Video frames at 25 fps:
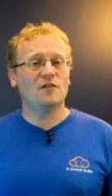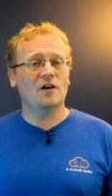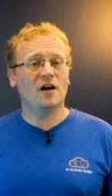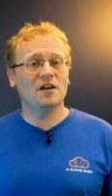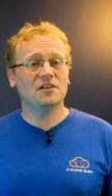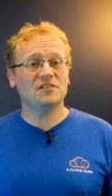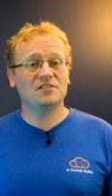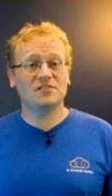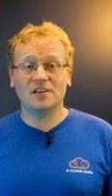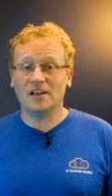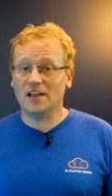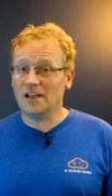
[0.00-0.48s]

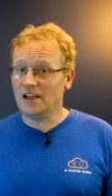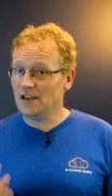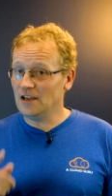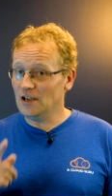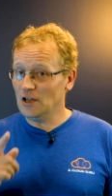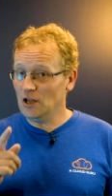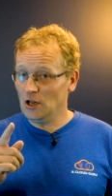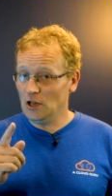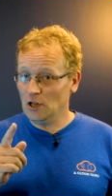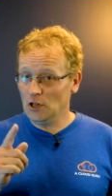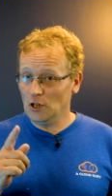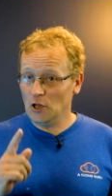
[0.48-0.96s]
I
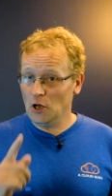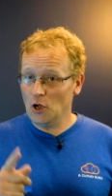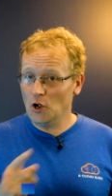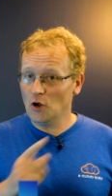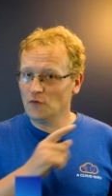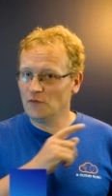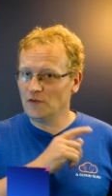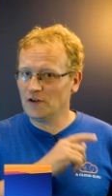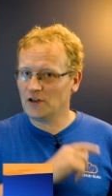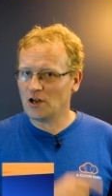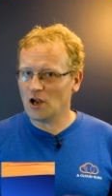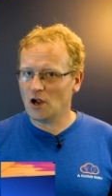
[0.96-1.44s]
say low
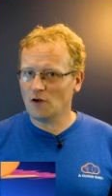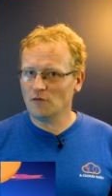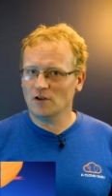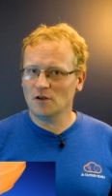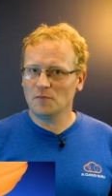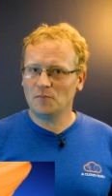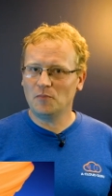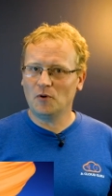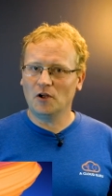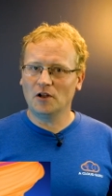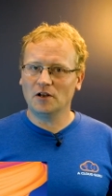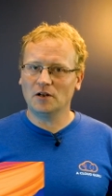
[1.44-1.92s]

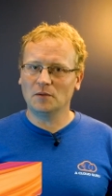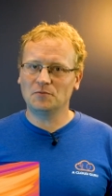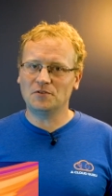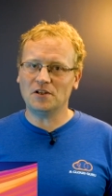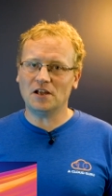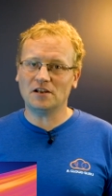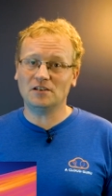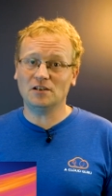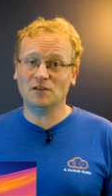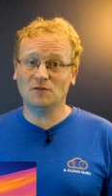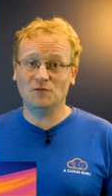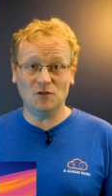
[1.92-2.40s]
recovery point
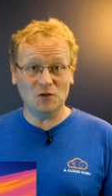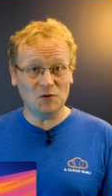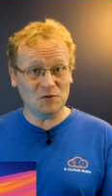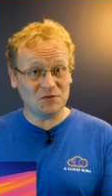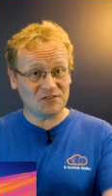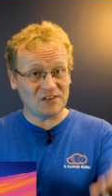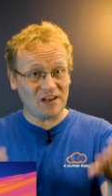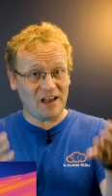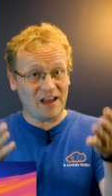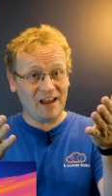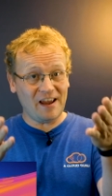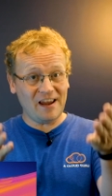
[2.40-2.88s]
objective, you
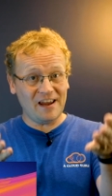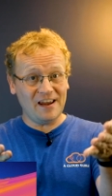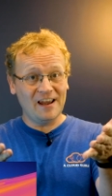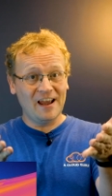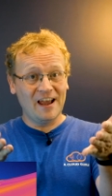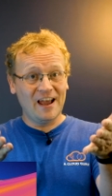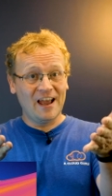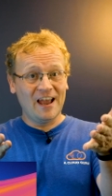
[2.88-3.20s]
say...